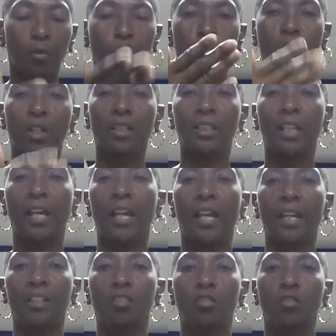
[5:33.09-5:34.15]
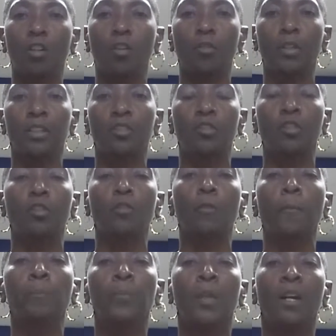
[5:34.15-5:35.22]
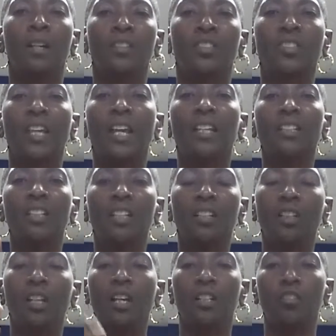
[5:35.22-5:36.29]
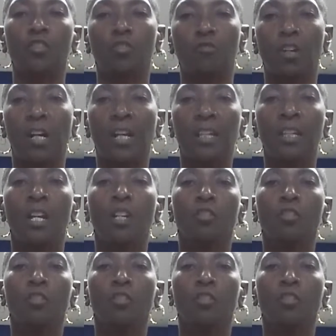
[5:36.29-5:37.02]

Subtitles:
with one leg, into a standing lunge, right?